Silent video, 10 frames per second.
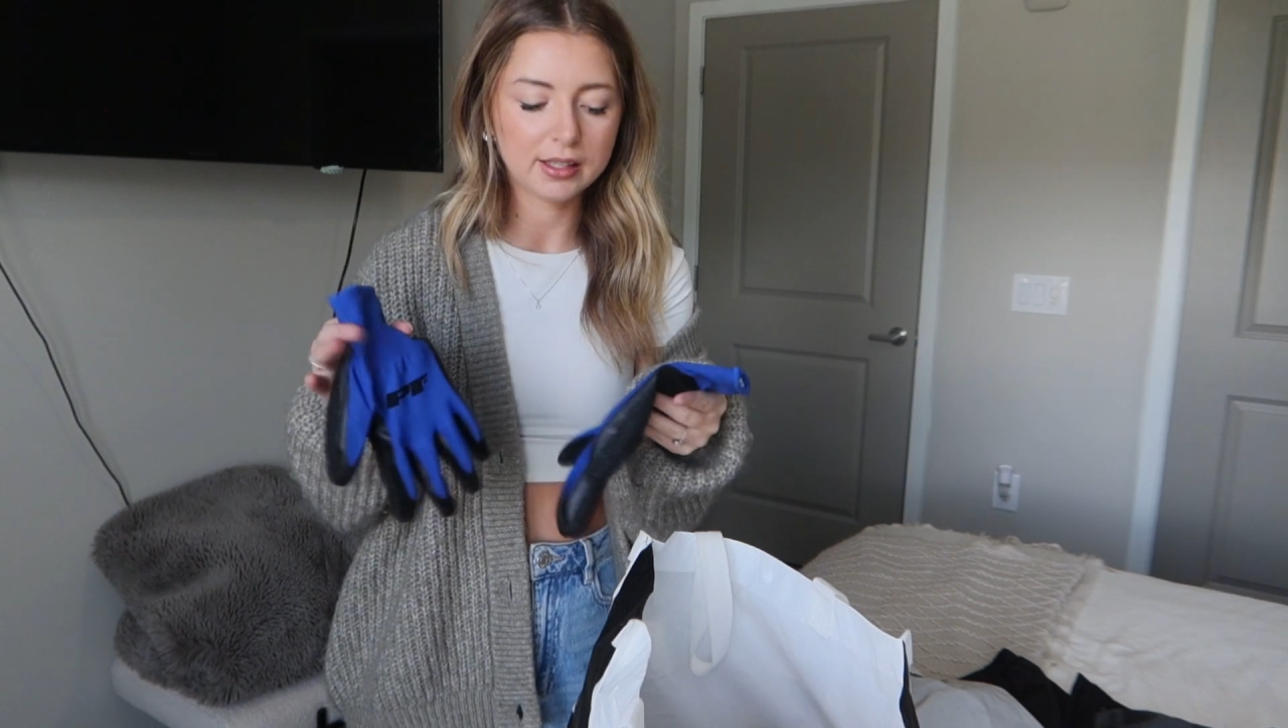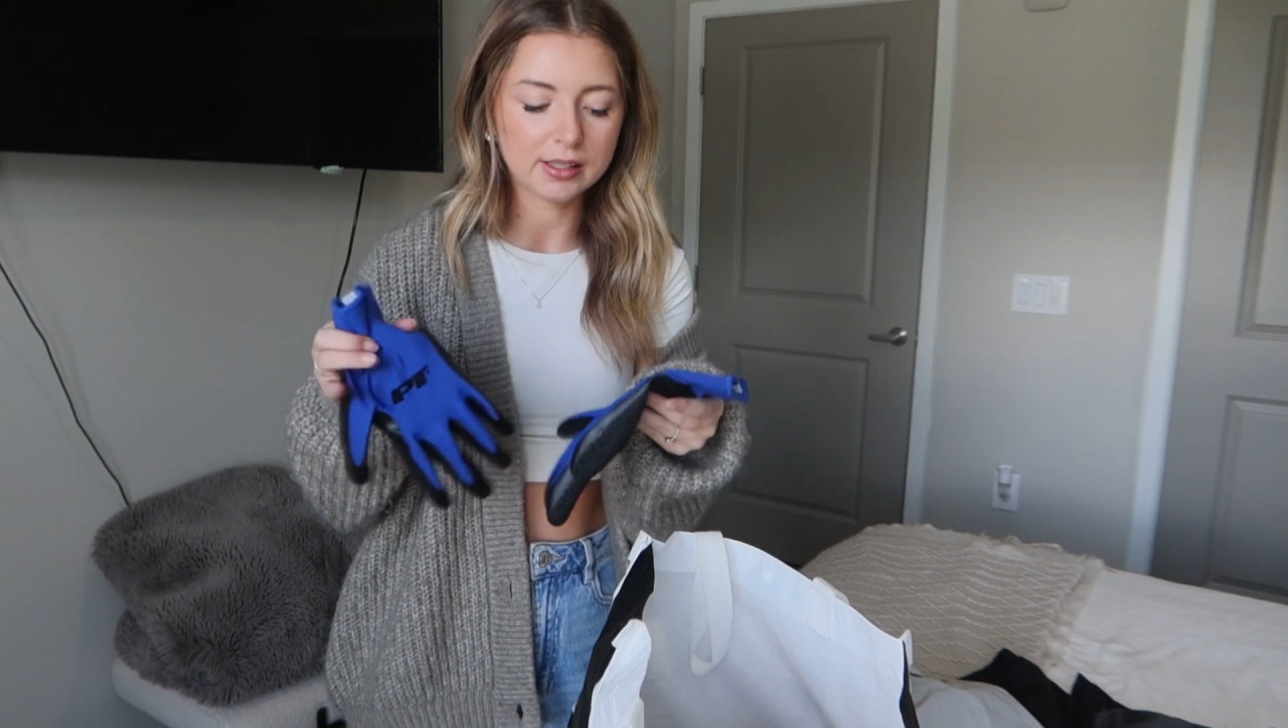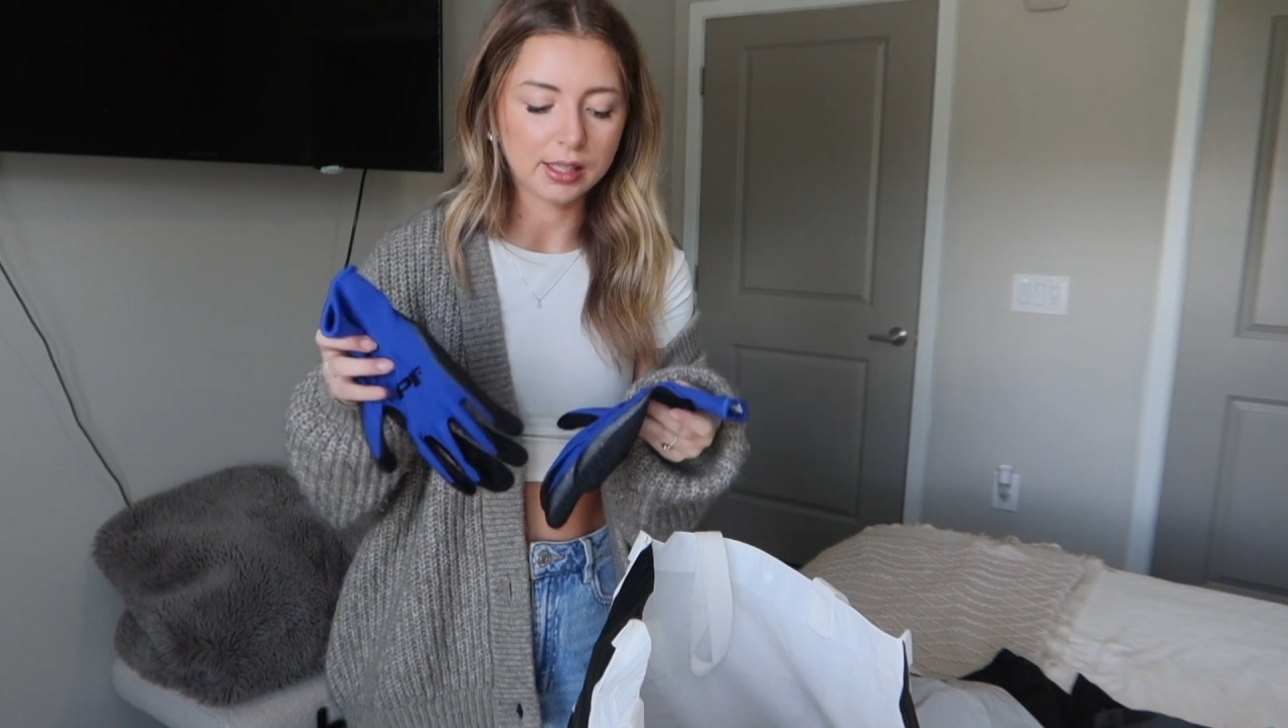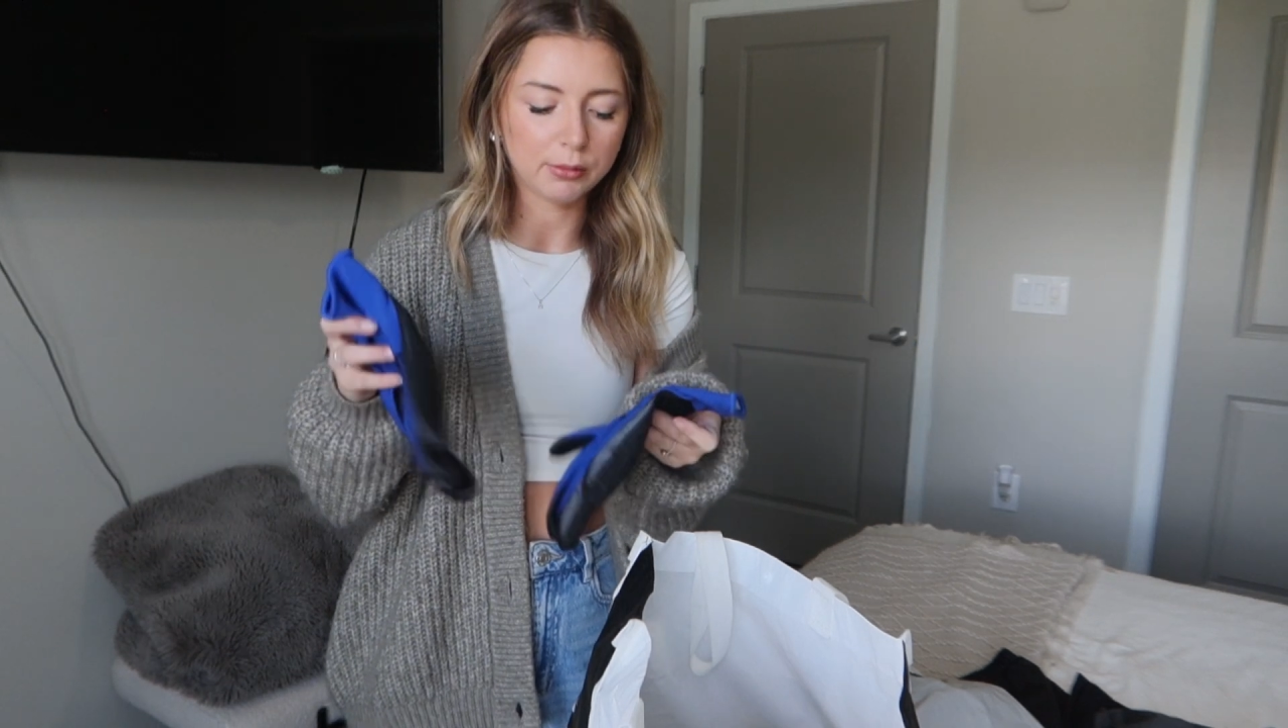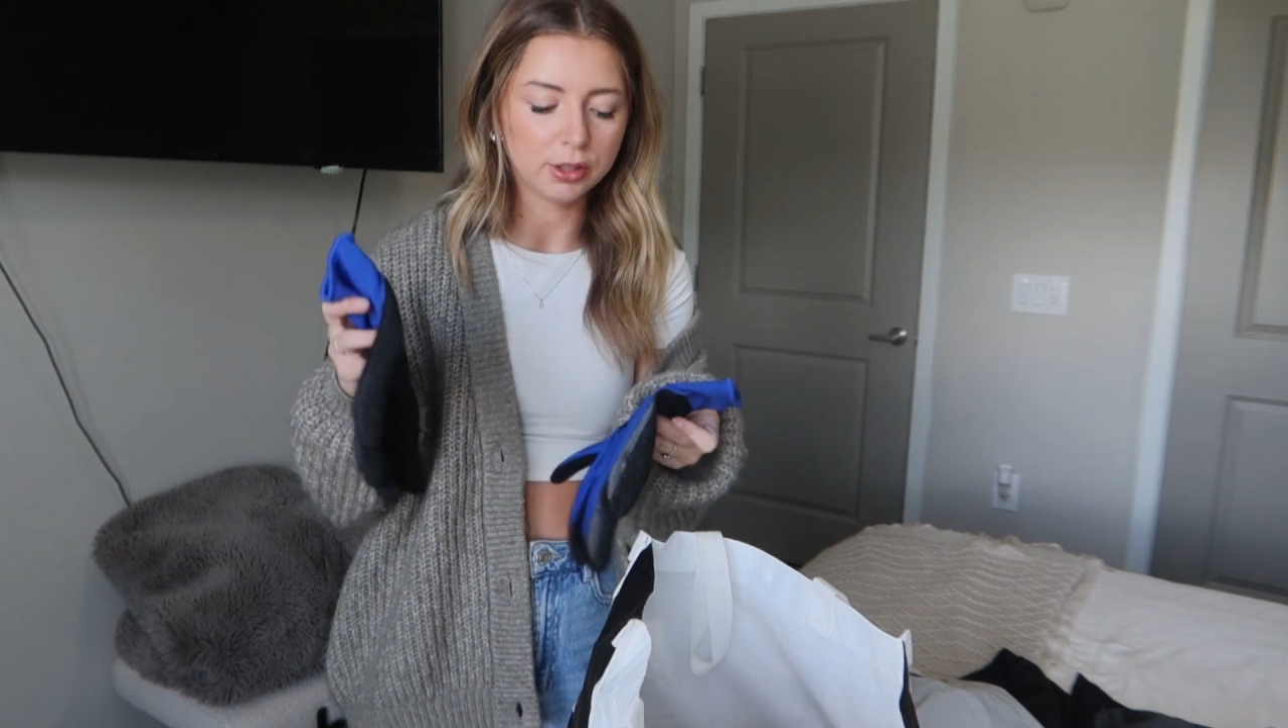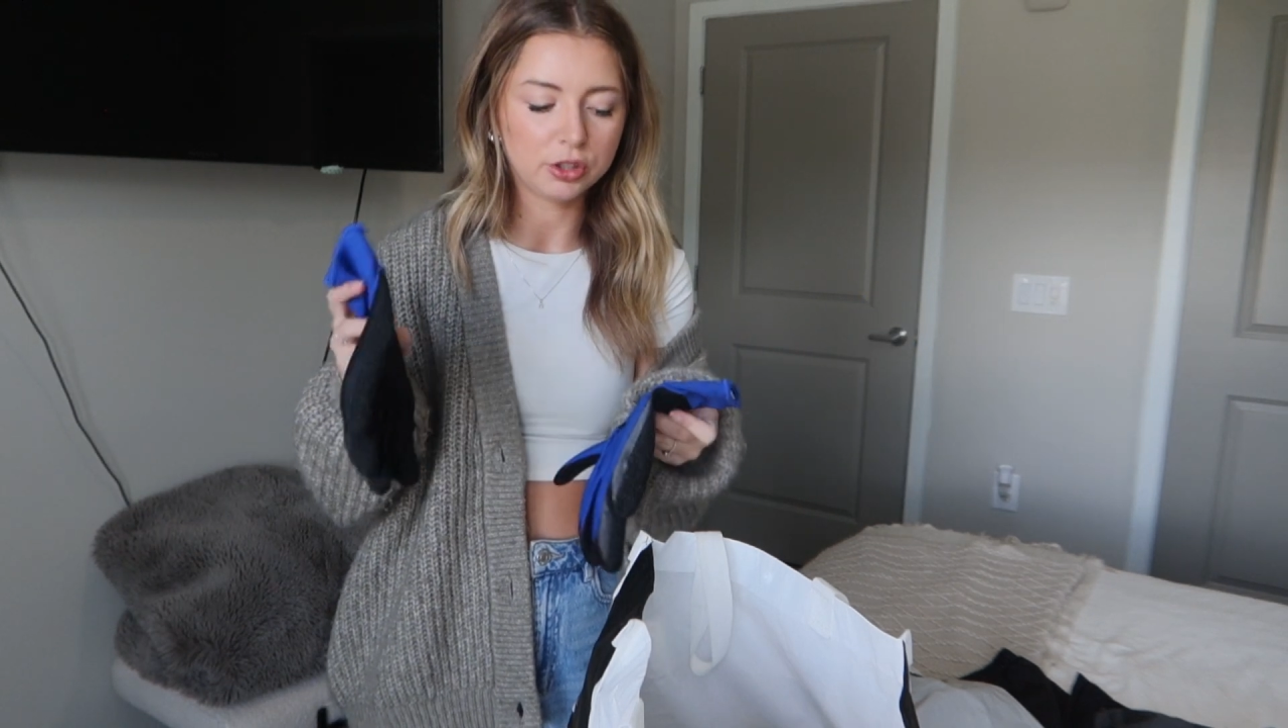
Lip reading: because they were